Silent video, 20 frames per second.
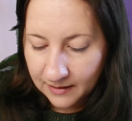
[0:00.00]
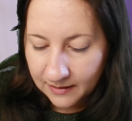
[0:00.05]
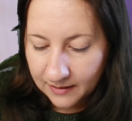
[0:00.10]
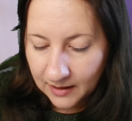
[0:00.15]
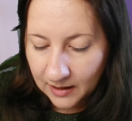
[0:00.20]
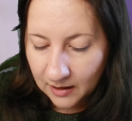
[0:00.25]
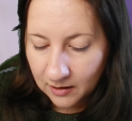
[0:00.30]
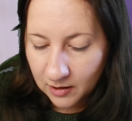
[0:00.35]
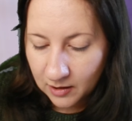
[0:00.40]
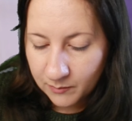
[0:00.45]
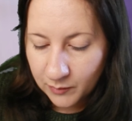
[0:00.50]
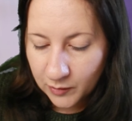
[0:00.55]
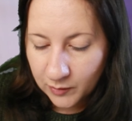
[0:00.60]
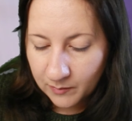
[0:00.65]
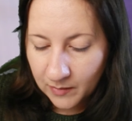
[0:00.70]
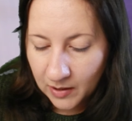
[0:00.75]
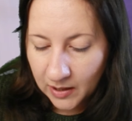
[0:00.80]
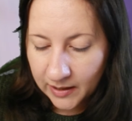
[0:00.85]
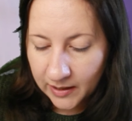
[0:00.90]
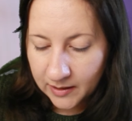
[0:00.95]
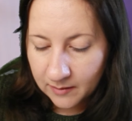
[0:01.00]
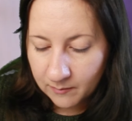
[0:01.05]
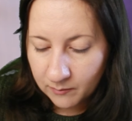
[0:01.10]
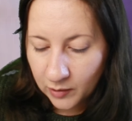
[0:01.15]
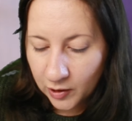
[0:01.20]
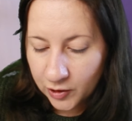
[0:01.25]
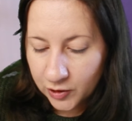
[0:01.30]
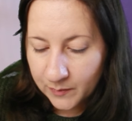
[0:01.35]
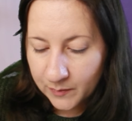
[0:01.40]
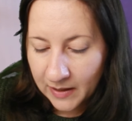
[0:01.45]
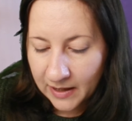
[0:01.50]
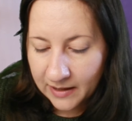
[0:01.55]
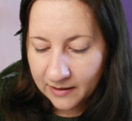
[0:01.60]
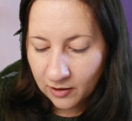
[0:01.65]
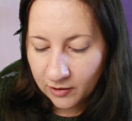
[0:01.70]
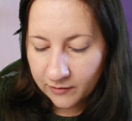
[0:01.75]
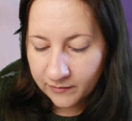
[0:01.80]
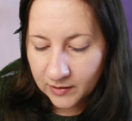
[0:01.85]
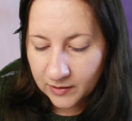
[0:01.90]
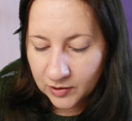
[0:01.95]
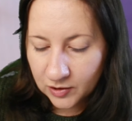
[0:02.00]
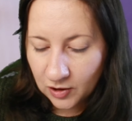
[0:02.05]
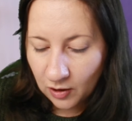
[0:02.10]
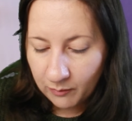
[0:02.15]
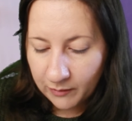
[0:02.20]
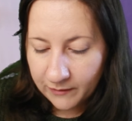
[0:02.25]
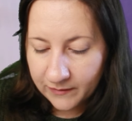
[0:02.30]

Then I'm going to put my brooch back over the top